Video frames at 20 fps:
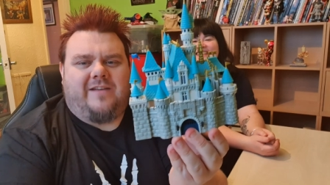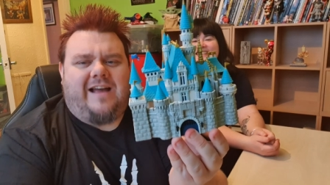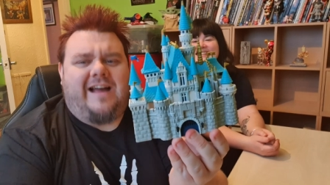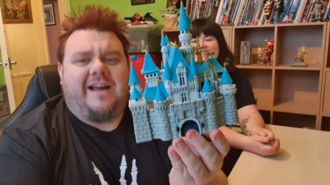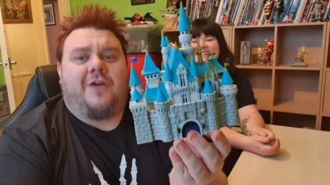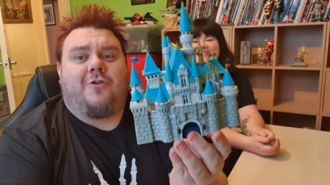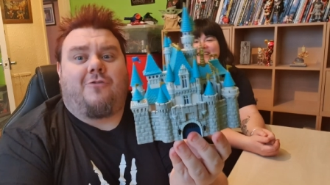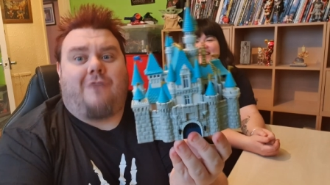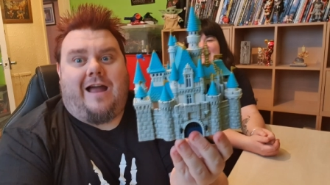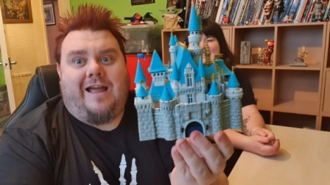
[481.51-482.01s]
I
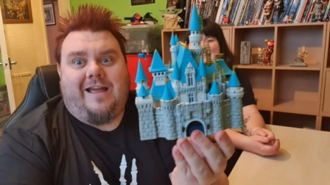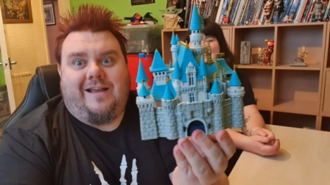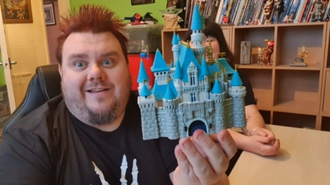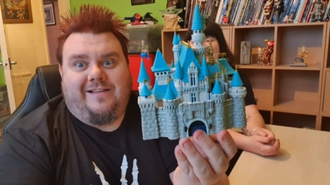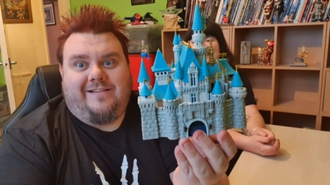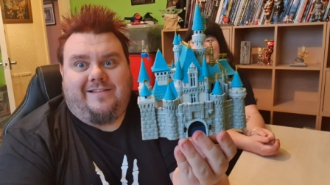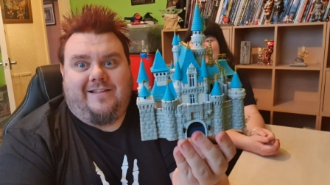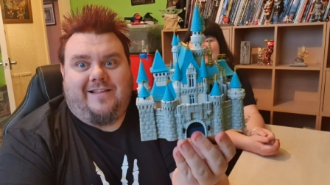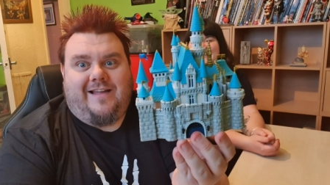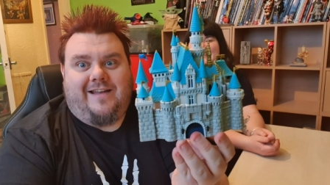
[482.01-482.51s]
cry at
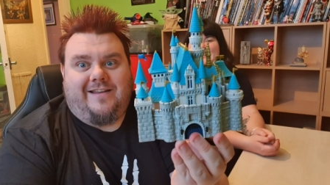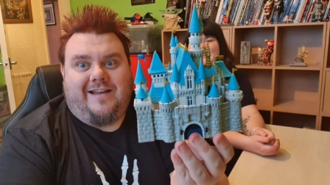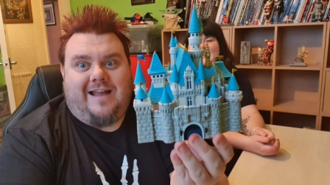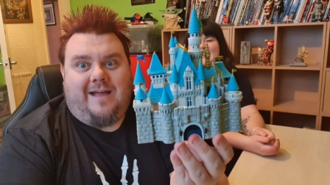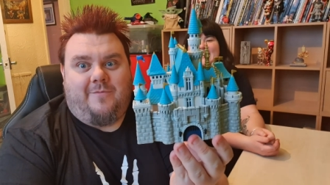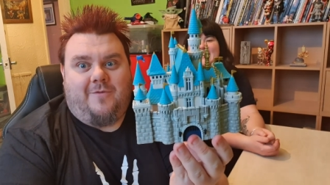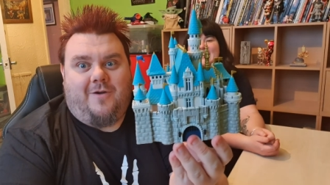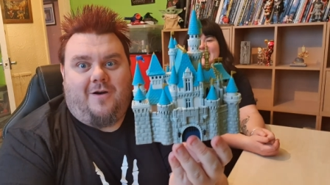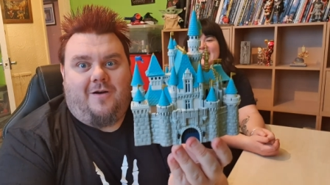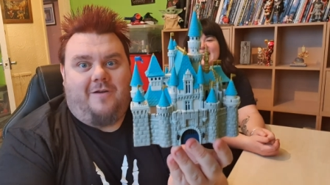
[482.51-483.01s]
Disneyland, and
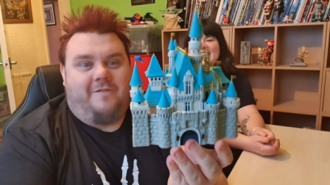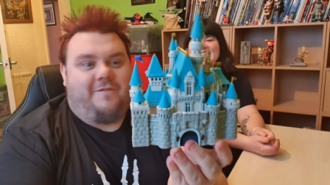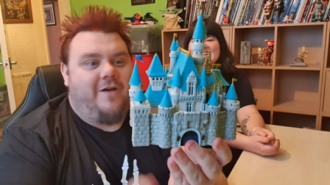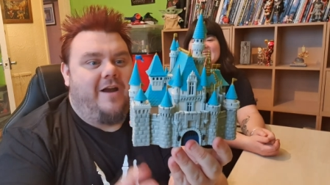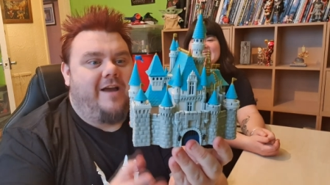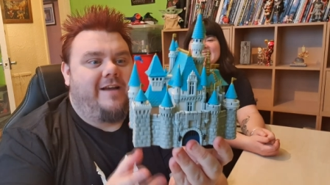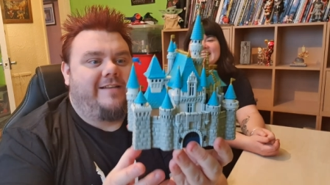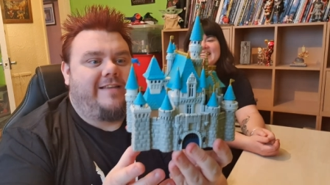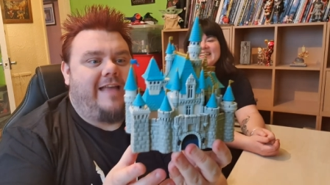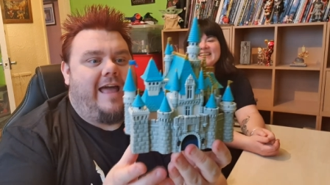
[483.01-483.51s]
I'm not
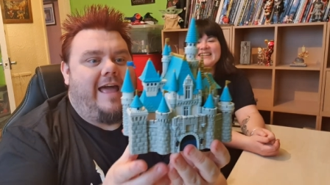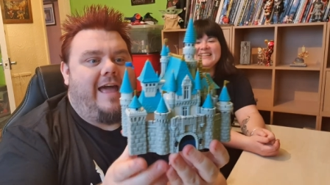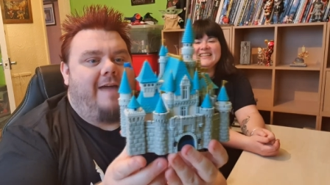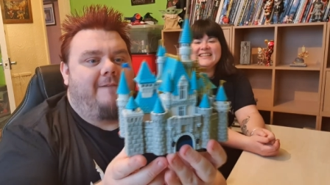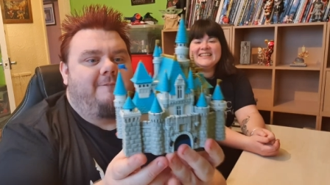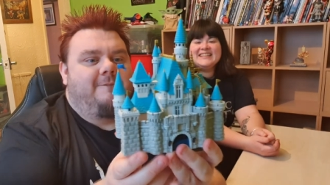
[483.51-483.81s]
afraid to say it.